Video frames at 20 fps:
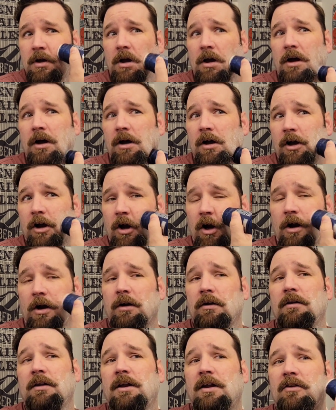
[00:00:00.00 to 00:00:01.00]

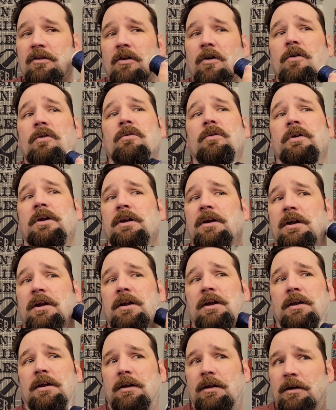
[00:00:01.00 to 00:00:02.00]
Currently it's only
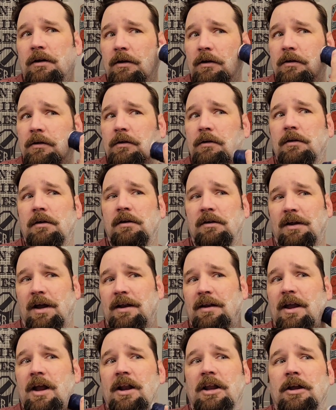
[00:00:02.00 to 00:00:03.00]
in
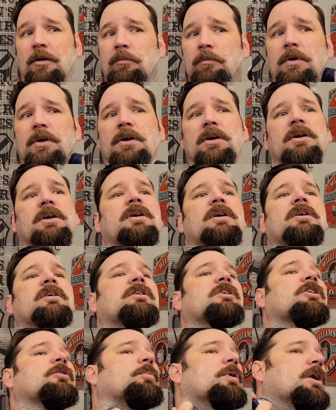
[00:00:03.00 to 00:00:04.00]
titanium.
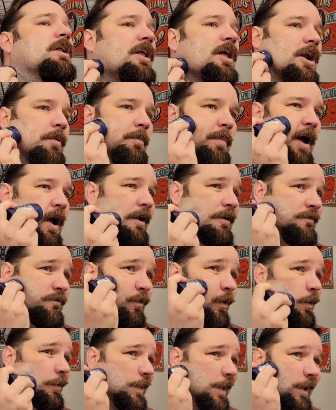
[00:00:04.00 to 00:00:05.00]
There's been a lot of back and
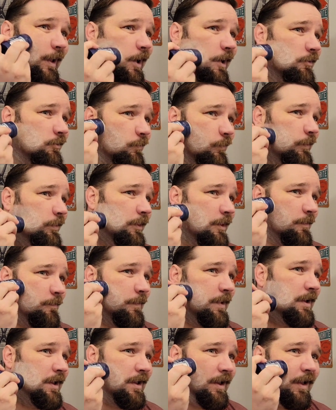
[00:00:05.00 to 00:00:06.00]
forth, I guess, with them
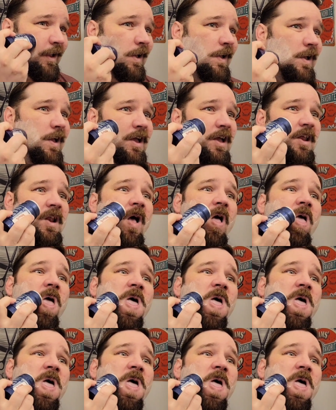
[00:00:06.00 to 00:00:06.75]
making it in